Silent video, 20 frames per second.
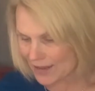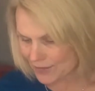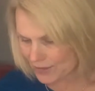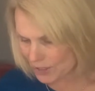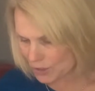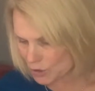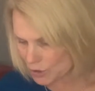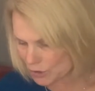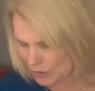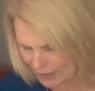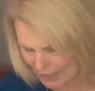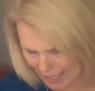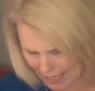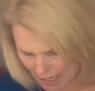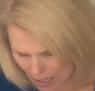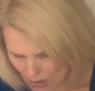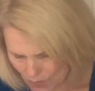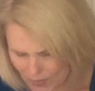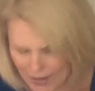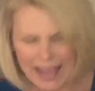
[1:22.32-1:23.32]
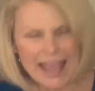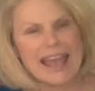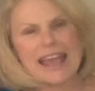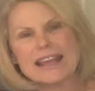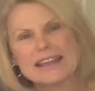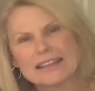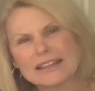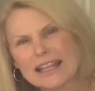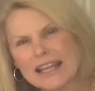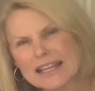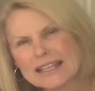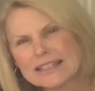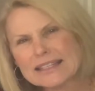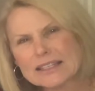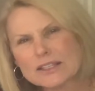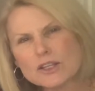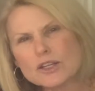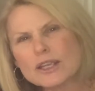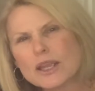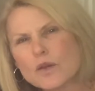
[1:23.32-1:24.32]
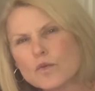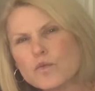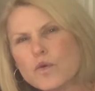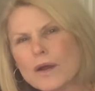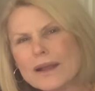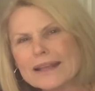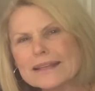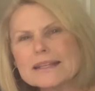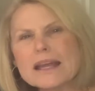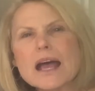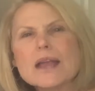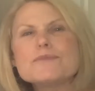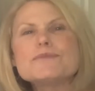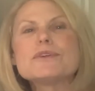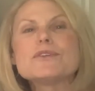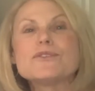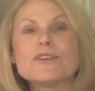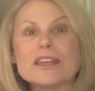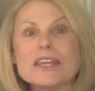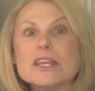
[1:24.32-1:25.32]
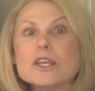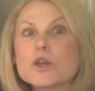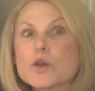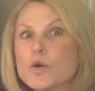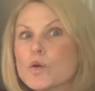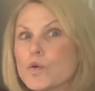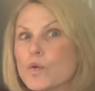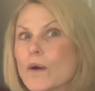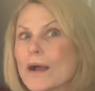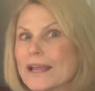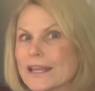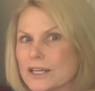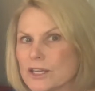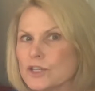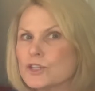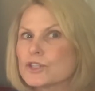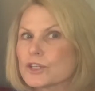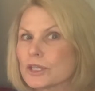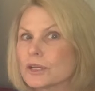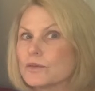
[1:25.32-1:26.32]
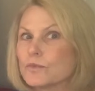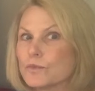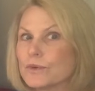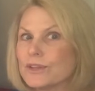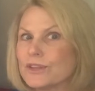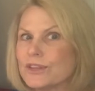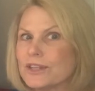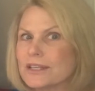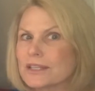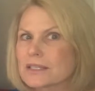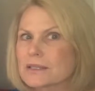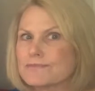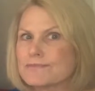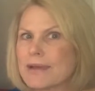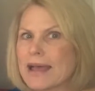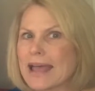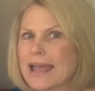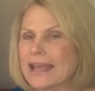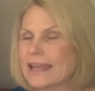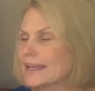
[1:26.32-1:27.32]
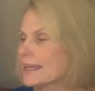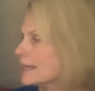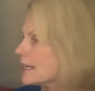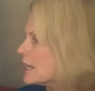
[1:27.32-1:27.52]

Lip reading: then you'd say, okay, let's look at what type of equation would this make.